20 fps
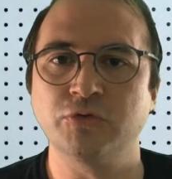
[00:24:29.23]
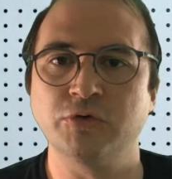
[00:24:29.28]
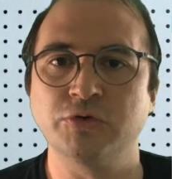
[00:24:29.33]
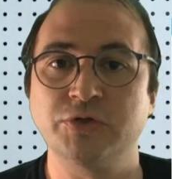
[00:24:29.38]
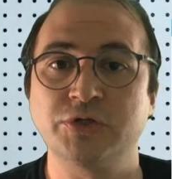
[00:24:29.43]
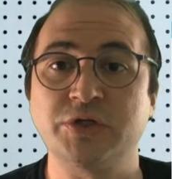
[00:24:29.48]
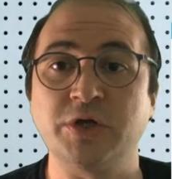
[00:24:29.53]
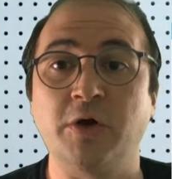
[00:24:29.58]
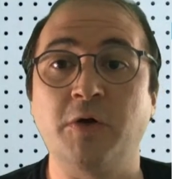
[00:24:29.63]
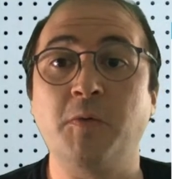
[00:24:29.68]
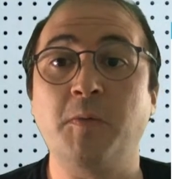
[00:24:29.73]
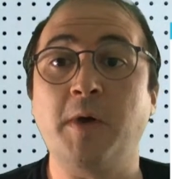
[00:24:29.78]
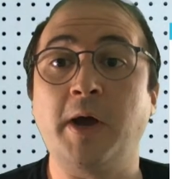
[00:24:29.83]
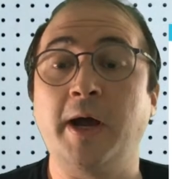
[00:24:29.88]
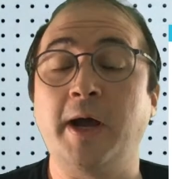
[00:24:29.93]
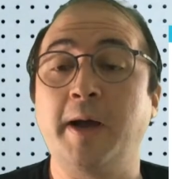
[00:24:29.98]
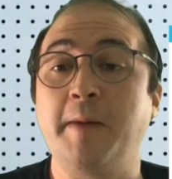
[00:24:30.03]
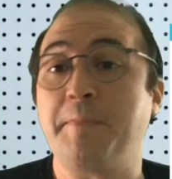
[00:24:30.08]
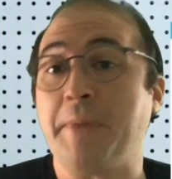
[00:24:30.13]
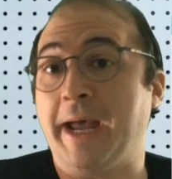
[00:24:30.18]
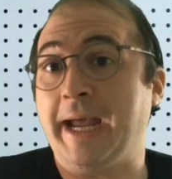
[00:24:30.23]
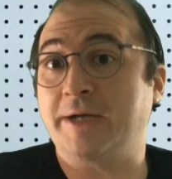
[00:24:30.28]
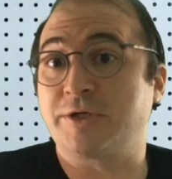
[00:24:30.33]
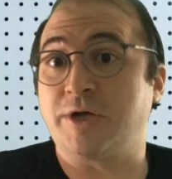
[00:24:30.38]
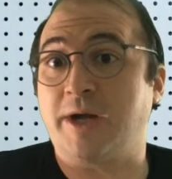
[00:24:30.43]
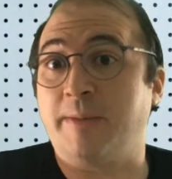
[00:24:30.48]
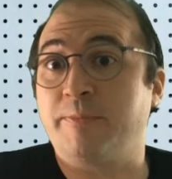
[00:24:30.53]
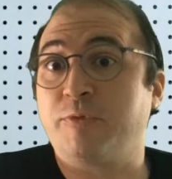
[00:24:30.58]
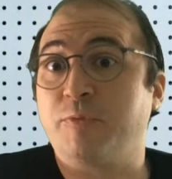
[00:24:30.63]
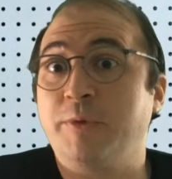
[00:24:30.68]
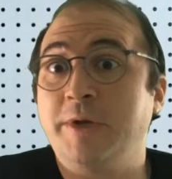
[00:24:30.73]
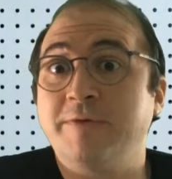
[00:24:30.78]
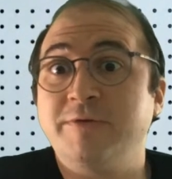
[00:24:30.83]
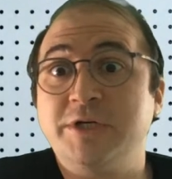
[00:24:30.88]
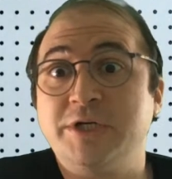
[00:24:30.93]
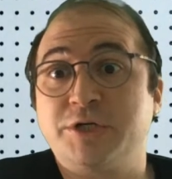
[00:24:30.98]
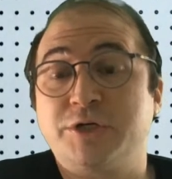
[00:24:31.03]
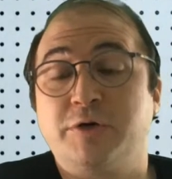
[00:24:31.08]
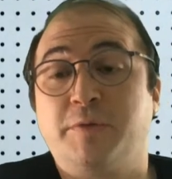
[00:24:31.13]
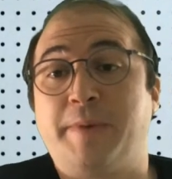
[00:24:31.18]
So uh, backdrops. We have
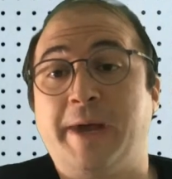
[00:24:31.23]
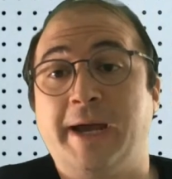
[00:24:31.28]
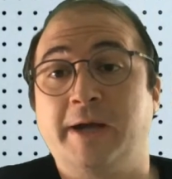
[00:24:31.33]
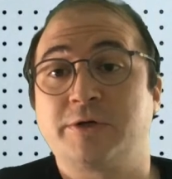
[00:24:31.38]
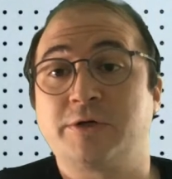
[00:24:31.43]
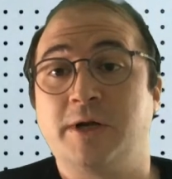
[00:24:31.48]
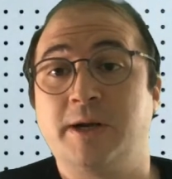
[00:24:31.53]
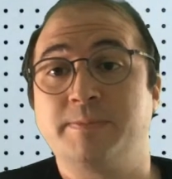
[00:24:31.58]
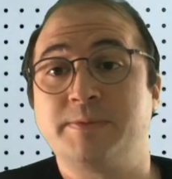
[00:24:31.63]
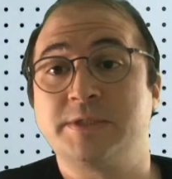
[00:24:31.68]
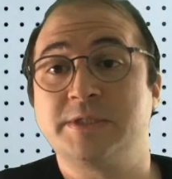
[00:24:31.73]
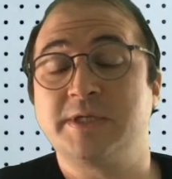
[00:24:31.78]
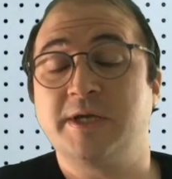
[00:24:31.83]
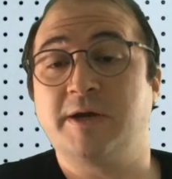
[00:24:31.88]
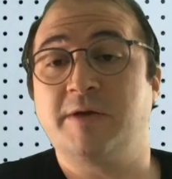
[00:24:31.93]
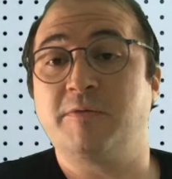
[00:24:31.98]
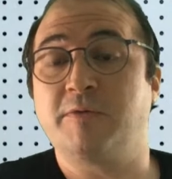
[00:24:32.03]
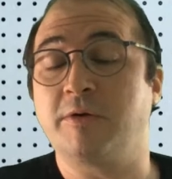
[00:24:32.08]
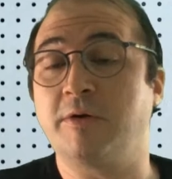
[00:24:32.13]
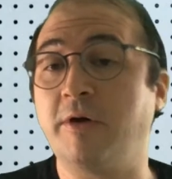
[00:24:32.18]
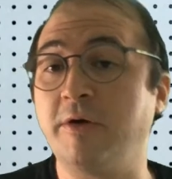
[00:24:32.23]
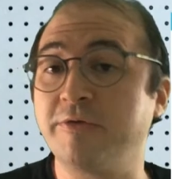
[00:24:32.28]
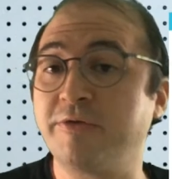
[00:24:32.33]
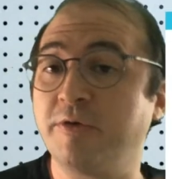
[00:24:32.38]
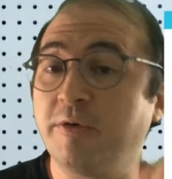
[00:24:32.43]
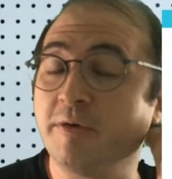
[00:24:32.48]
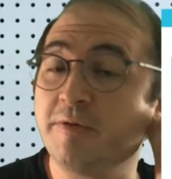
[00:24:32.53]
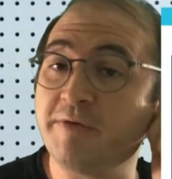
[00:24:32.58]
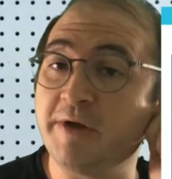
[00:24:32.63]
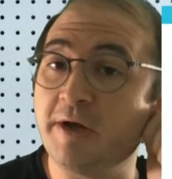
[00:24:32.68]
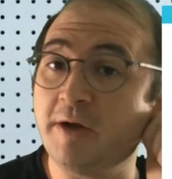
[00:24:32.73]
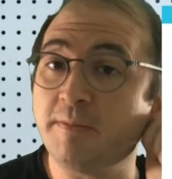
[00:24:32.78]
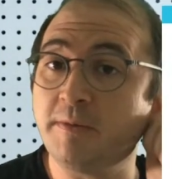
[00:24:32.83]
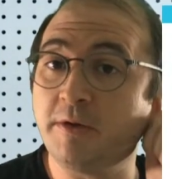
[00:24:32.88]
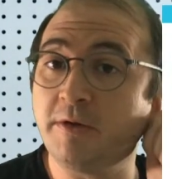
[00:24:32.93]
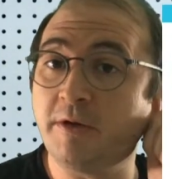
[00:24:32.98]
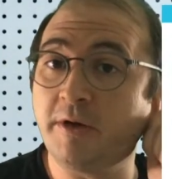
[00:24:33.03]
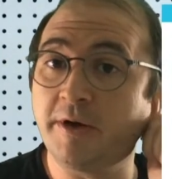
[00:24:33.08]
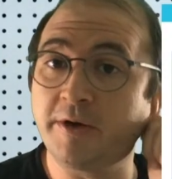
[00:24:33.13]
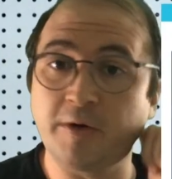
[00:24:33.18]
additional backdrops that were also available
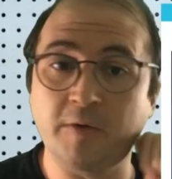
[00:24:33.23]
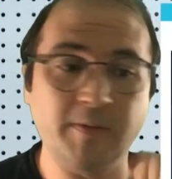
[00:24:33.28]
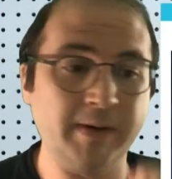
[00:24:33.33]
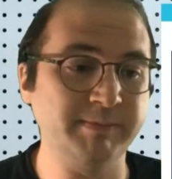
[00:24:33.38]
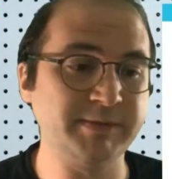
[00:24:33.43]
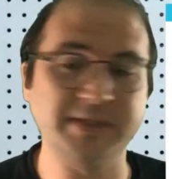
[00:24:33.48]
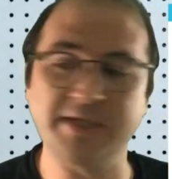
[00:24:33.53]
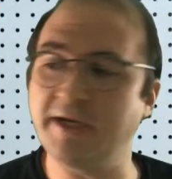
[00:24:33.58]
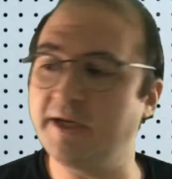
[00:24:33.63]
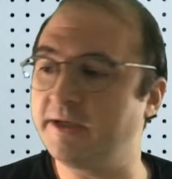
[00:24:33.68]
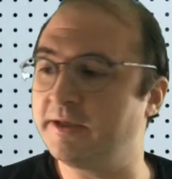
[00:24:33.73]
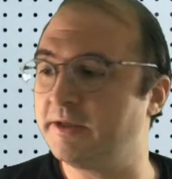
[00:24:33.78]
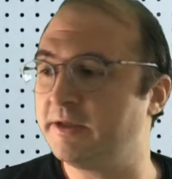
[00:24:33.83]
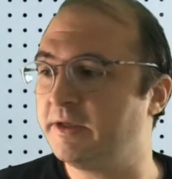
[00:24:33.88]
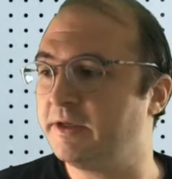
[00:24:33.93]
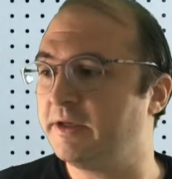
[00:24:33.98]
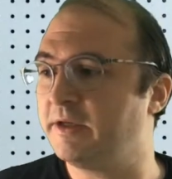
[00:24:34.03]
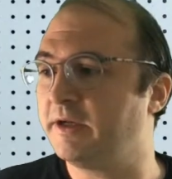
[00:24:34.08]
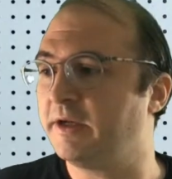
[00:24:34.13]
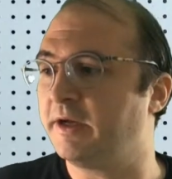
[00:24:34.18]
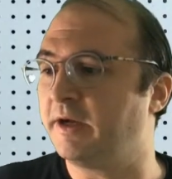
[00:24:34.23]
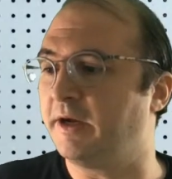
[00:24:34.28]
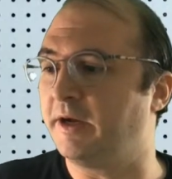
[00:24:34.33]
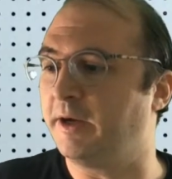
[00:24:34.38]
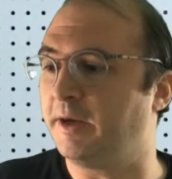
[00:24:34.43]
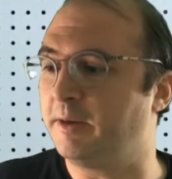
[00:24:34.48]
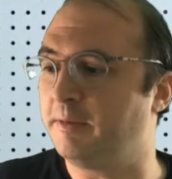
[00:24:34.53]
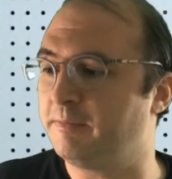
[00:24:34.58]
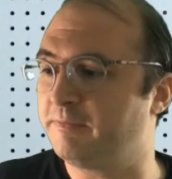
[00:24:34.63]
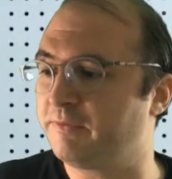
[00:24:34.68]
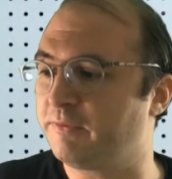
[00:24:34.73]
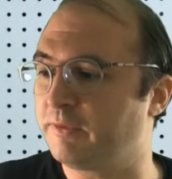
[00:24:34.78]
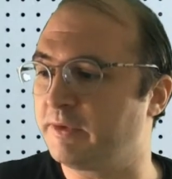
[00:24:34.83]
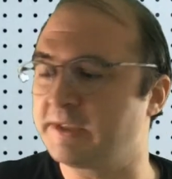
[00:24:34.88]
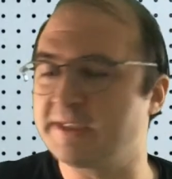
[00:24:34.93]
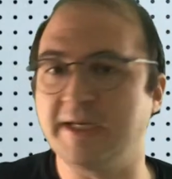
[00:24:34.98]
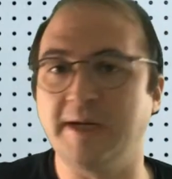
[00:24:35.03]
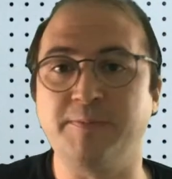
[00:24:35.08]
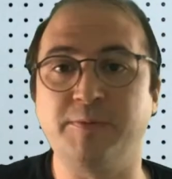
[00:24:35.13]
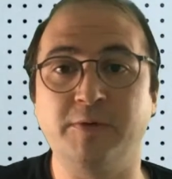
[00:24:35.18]
on our website. Um, for
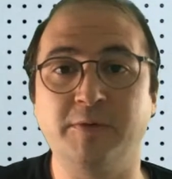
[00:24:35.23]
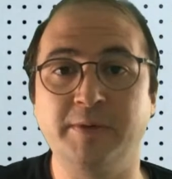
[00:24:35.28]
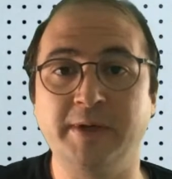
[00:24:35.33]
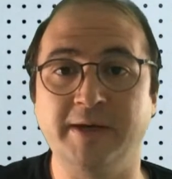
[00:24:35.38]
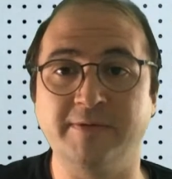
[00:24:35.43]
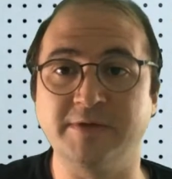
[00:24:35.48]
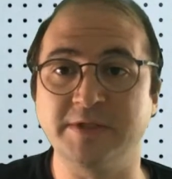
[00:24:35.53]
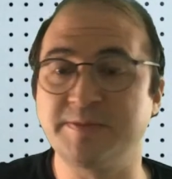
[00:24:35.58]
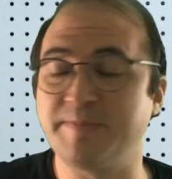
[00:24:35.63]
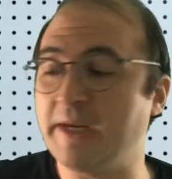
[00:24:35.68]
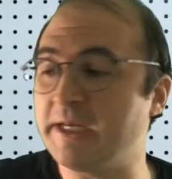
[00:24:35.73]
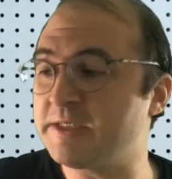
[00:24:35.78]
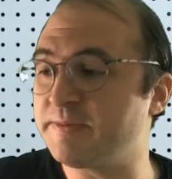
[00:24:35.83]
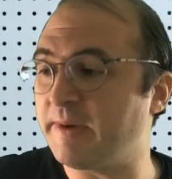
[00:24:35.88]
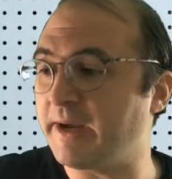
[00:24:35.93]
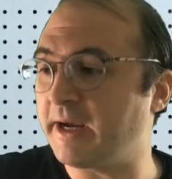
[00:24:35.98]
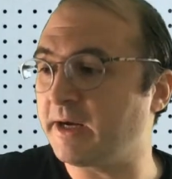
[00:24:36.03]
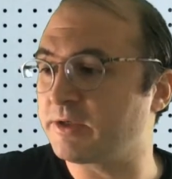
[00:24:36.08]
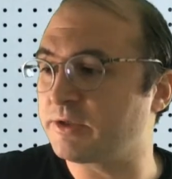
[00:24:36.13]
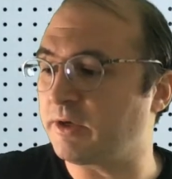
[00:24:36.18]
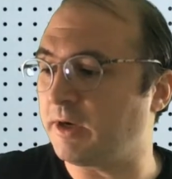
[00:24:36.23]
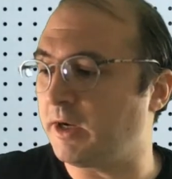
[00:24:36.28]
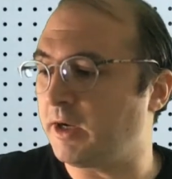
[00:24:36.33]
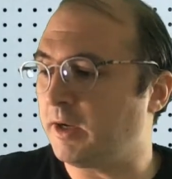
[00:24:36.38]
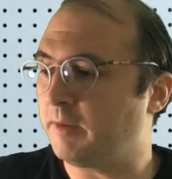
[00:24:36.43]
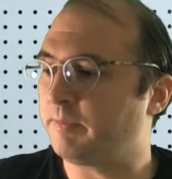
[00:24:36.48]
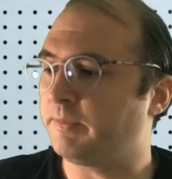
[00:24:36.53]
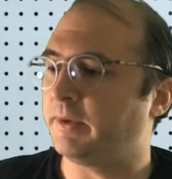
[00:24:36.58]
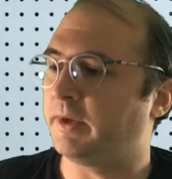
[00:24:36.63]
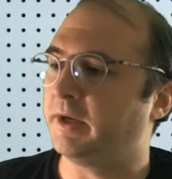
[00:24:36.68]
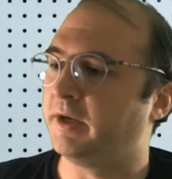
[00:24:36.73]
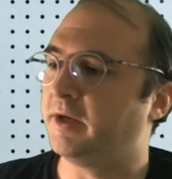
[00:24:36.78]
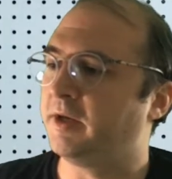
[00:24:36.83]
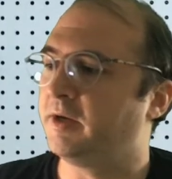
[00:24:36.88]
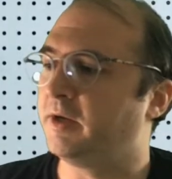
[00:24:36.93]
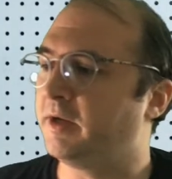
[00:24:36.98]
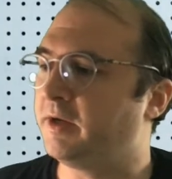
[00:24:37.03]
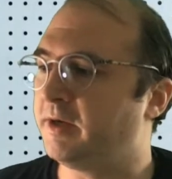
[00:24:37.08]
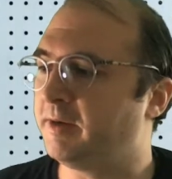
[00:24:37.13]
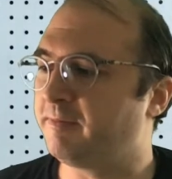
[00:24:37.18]
example, we have a space backdrop
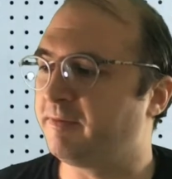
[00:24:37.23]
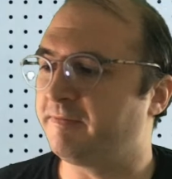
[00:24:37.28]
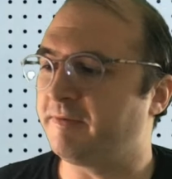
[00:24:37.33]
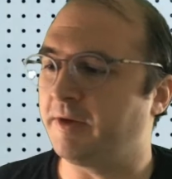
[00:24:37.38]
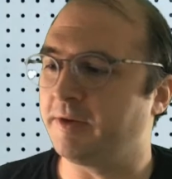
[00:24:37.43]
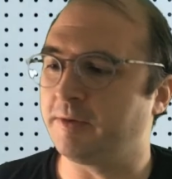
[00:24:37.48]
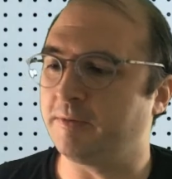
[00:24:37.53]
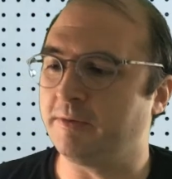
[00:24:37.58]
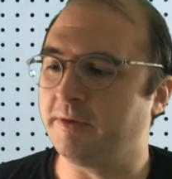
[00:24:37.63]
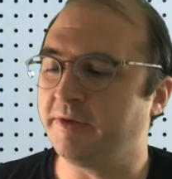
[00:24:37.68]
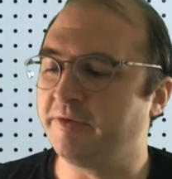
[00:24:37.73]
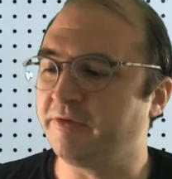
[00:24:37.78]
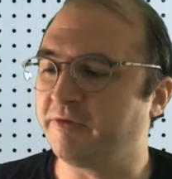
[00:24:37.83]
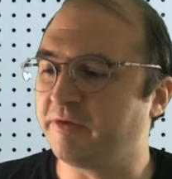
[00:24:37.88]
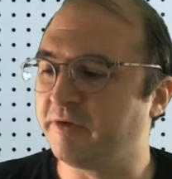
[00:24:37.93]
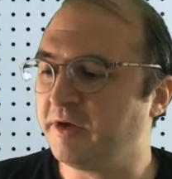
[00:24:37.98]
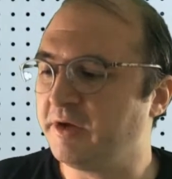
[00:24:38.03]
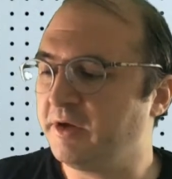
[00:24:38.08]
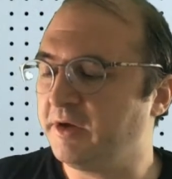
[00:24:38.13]
and a number of other ones.